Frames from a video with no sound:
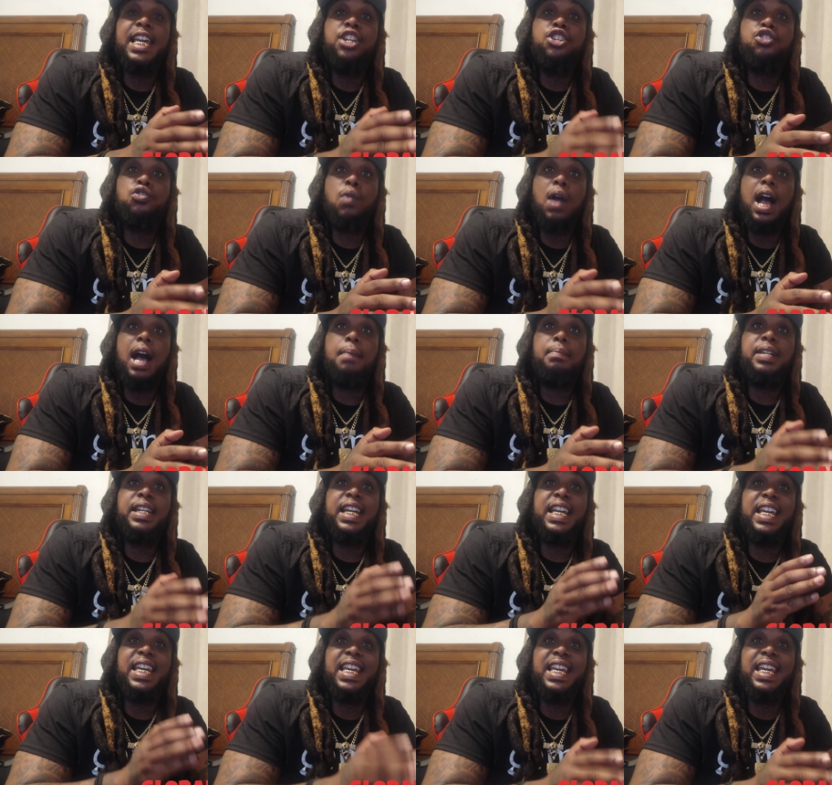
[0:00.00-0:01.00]
he dropped
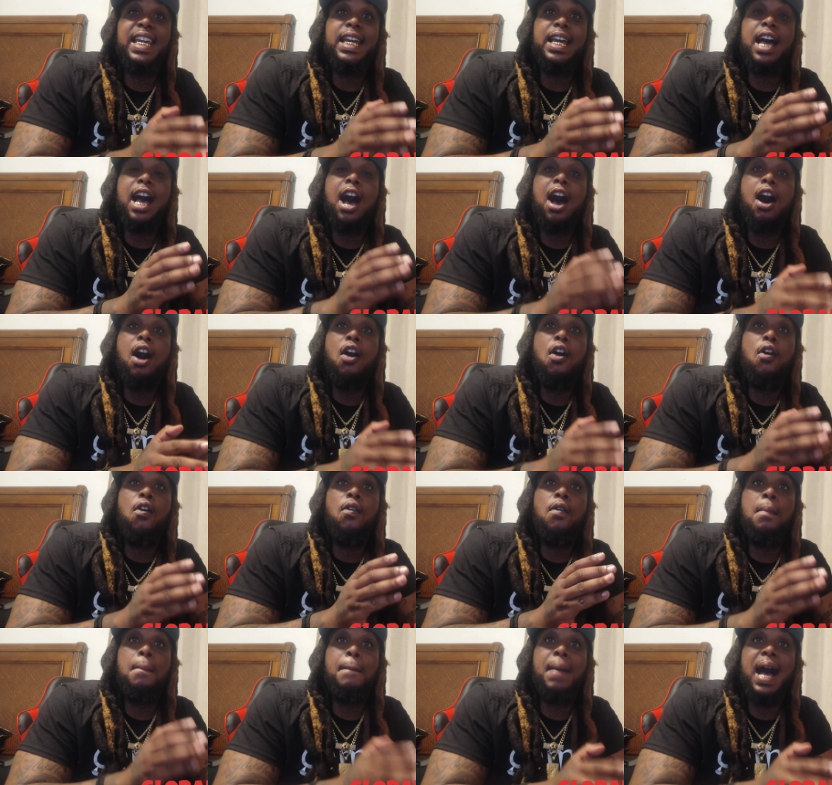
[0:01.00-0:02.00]
the hit
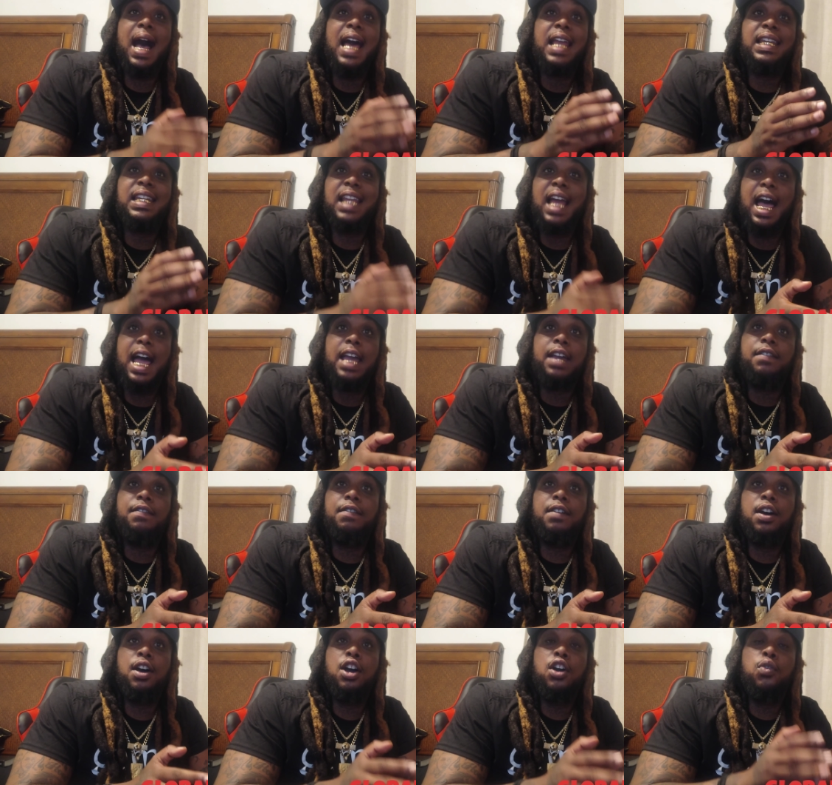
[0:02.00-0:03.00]
All My Life
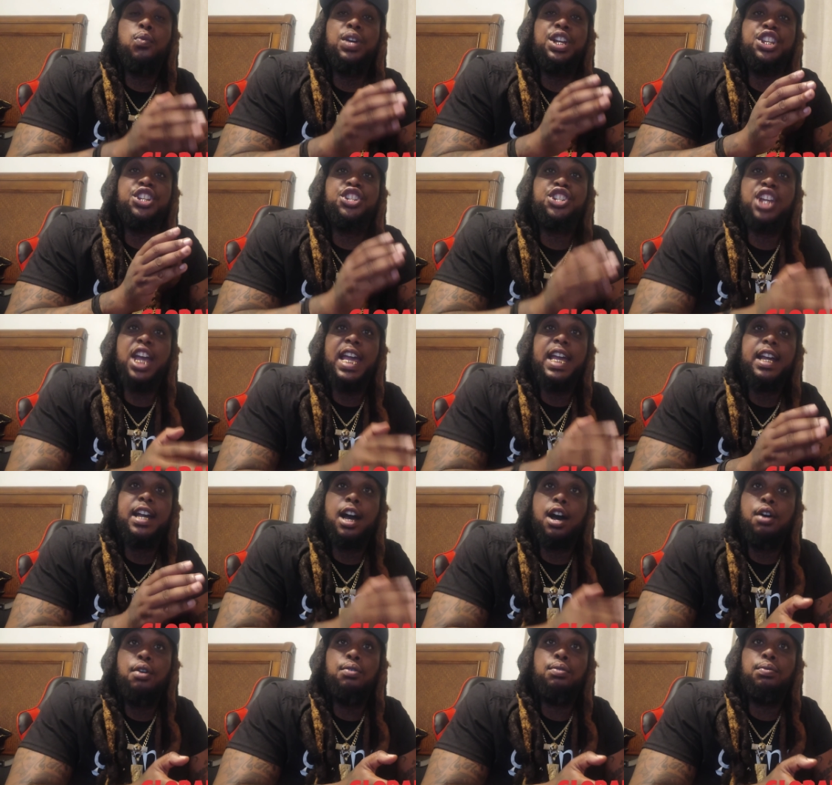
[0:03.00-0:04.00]
with J.
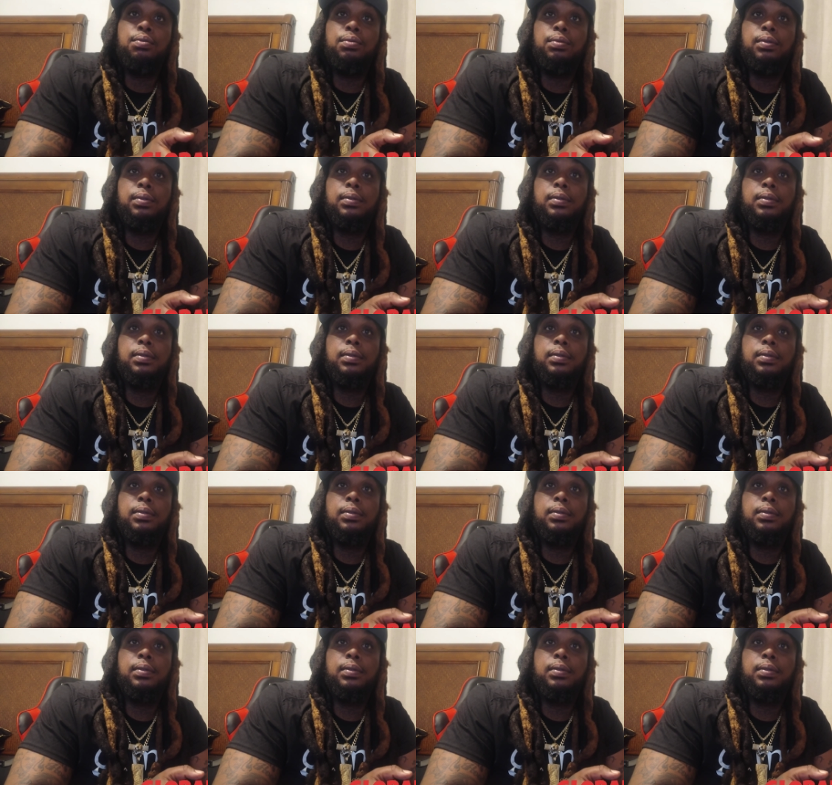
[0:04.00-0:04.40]
Cole.